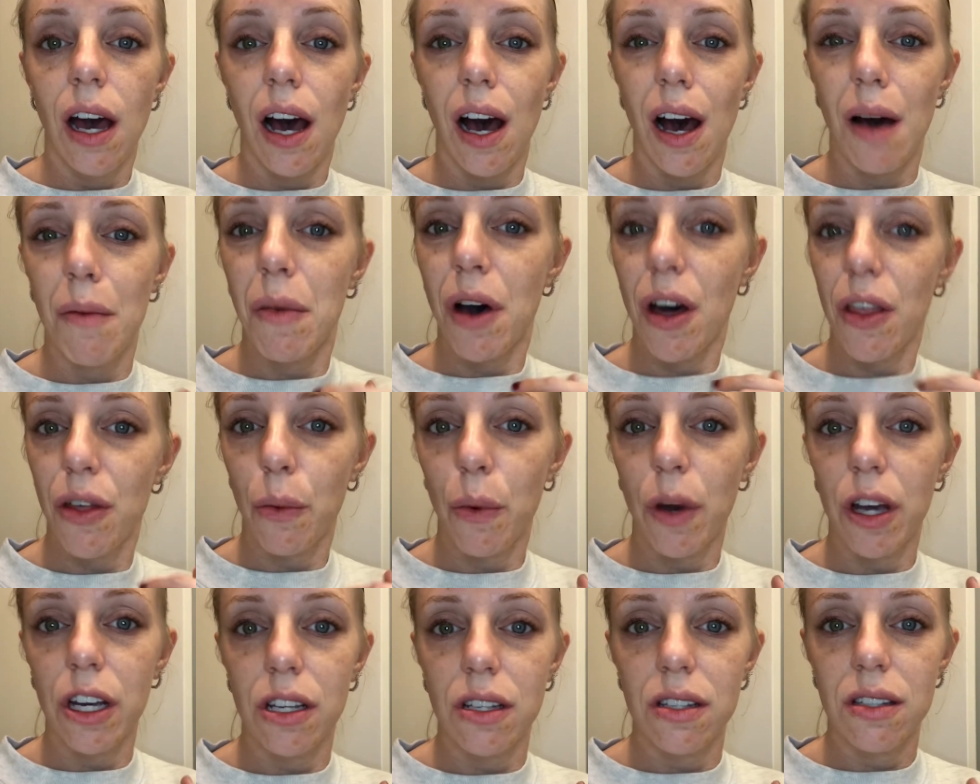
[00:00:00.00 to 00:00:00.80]
Um,
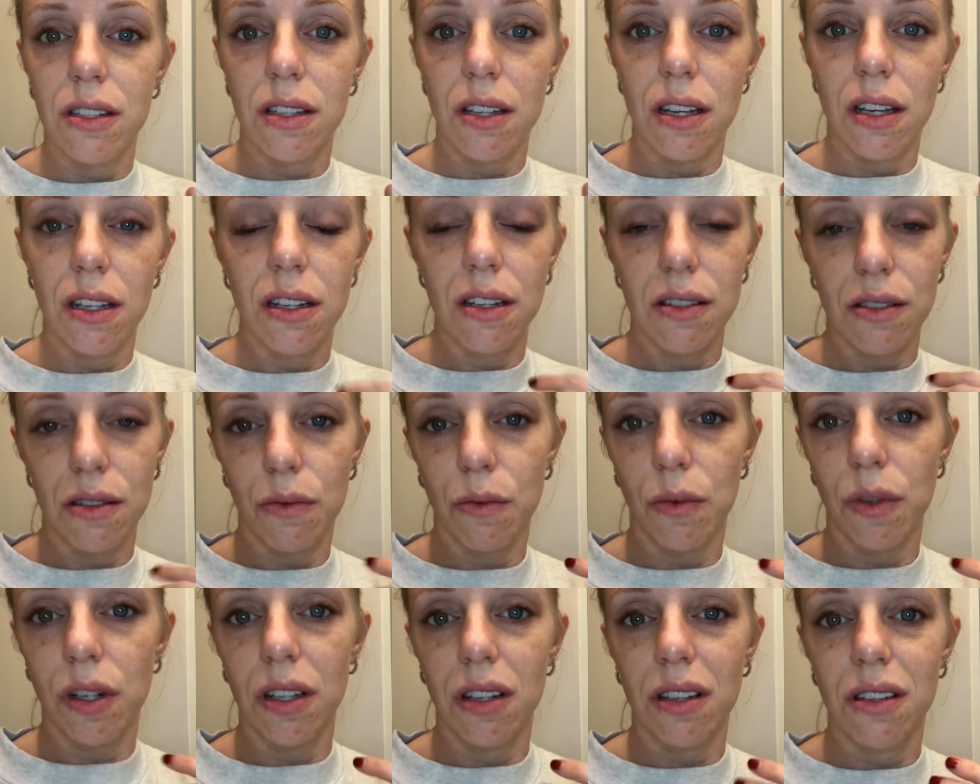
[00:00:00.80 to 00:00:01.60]
otherwise, it
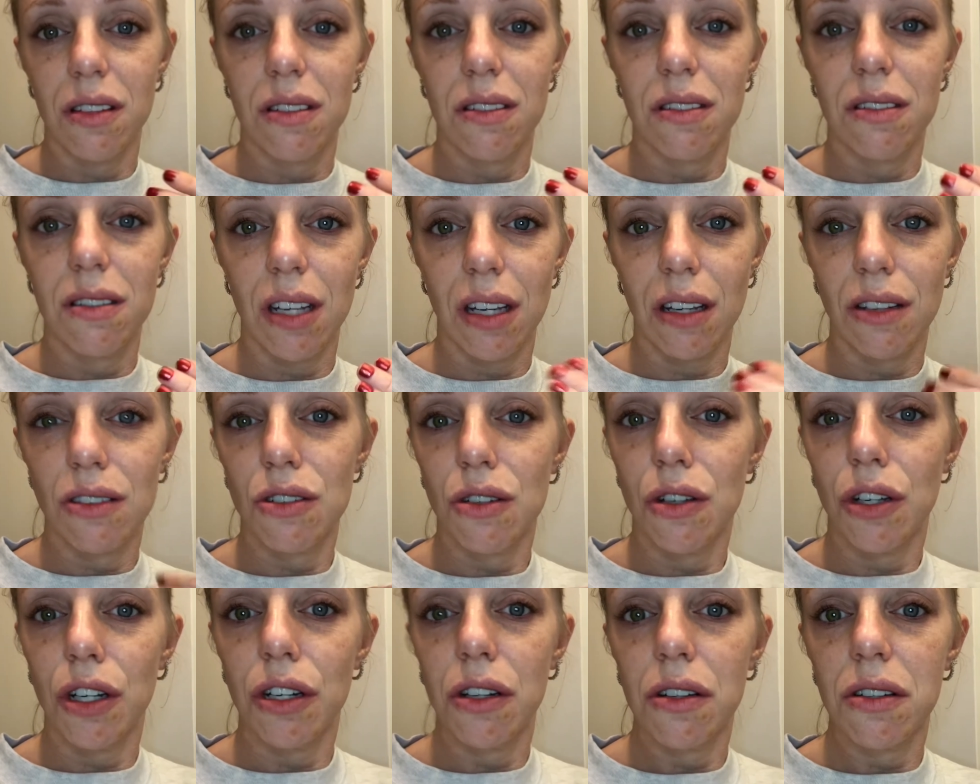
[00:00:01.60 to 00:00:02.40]
doesn't want to stick
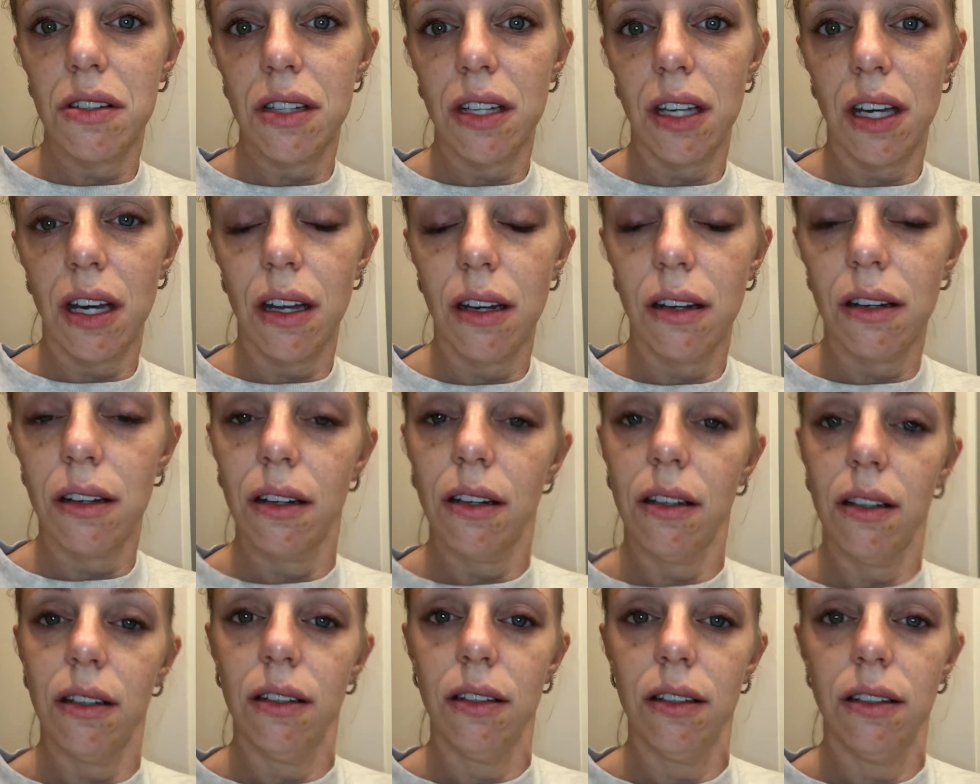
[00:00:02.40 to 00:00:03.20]
to your skin.